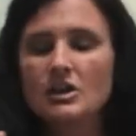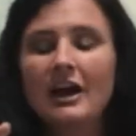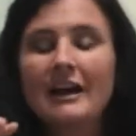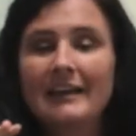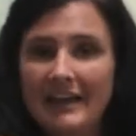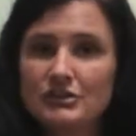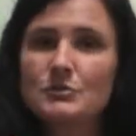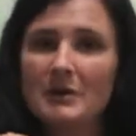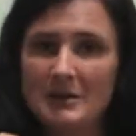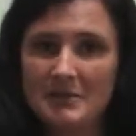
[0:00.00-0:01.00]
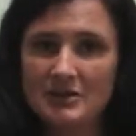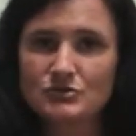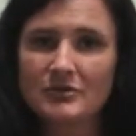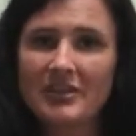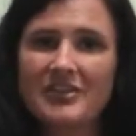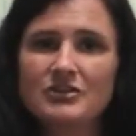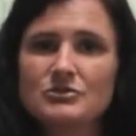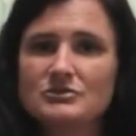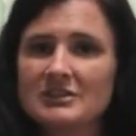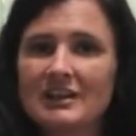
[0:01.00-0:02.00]
Again, you want to make sure that they're
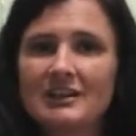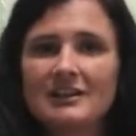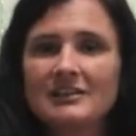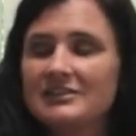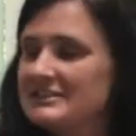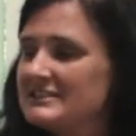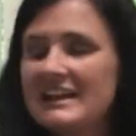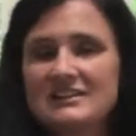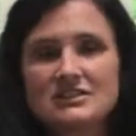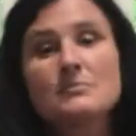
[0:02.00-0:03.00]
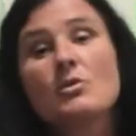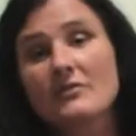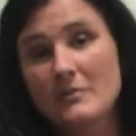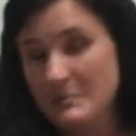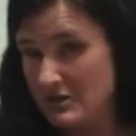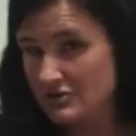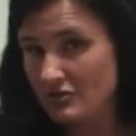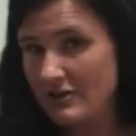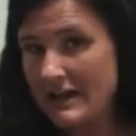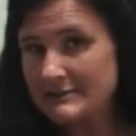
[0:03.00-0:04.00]
using, this is actually more of a pincer
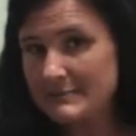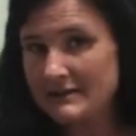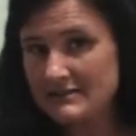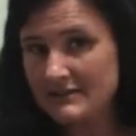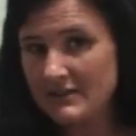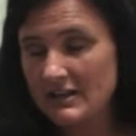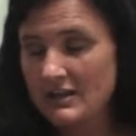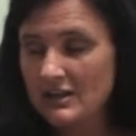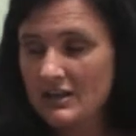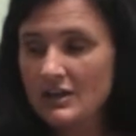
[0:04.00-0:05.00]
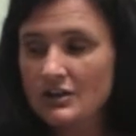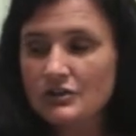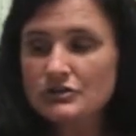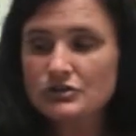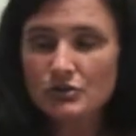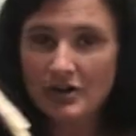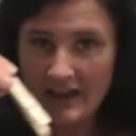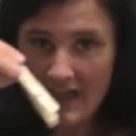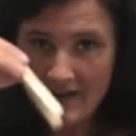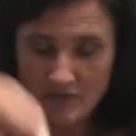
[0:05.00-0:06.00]
grasp activity. So you're going
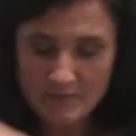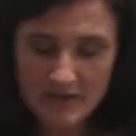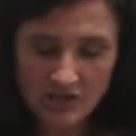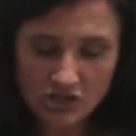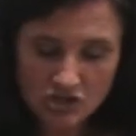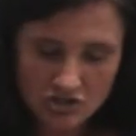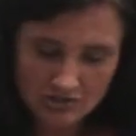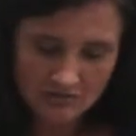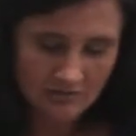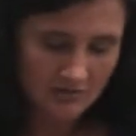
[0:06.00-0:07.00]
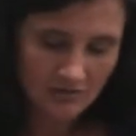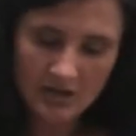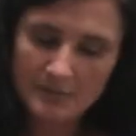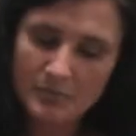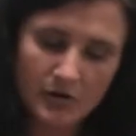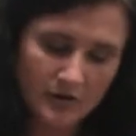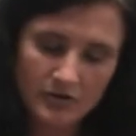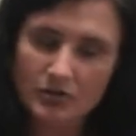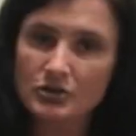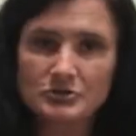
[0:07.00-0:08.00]
to have them pinch and put
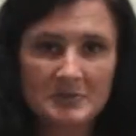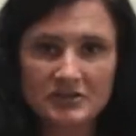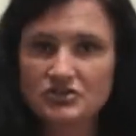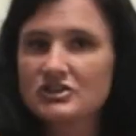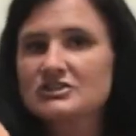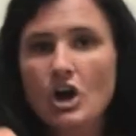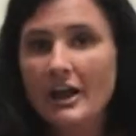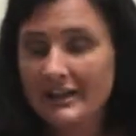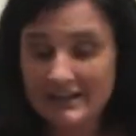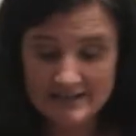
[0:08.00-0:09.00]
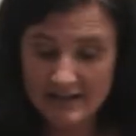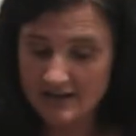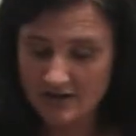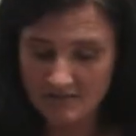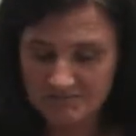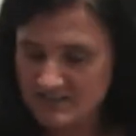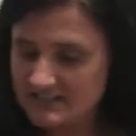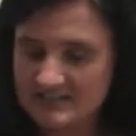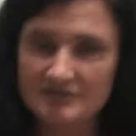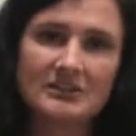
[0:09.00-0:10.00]
clothespins just on a container. This
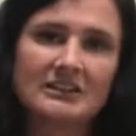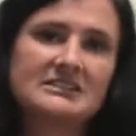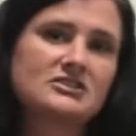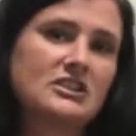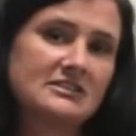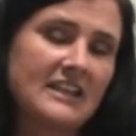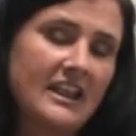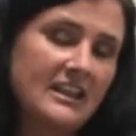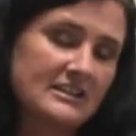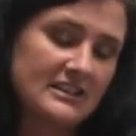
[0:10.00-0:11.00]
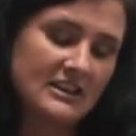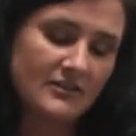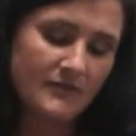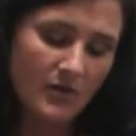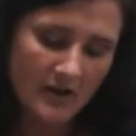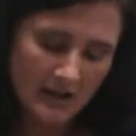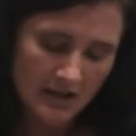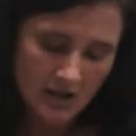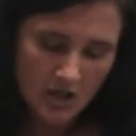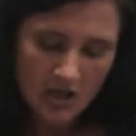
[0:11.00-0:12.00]
is a really steady container for it.
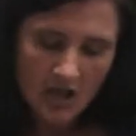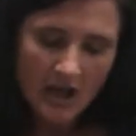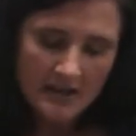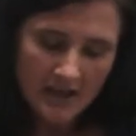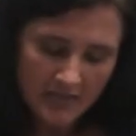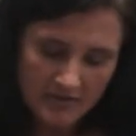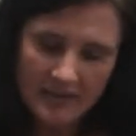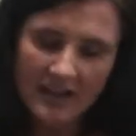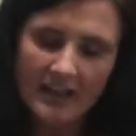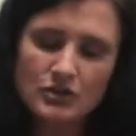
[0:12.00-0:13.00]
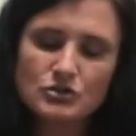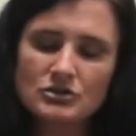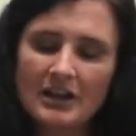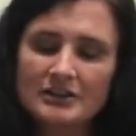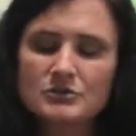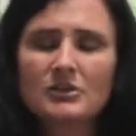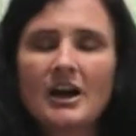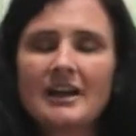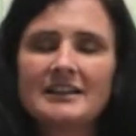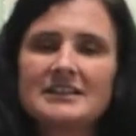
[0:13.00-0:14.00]
Another thing I do a
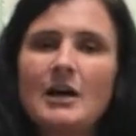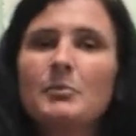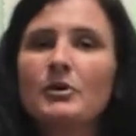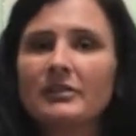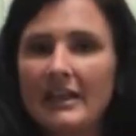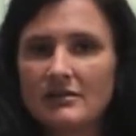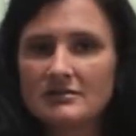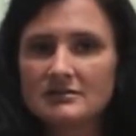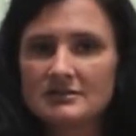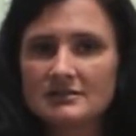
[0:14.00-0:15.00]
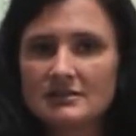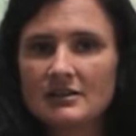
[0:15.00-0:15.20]
lot is I'll put letters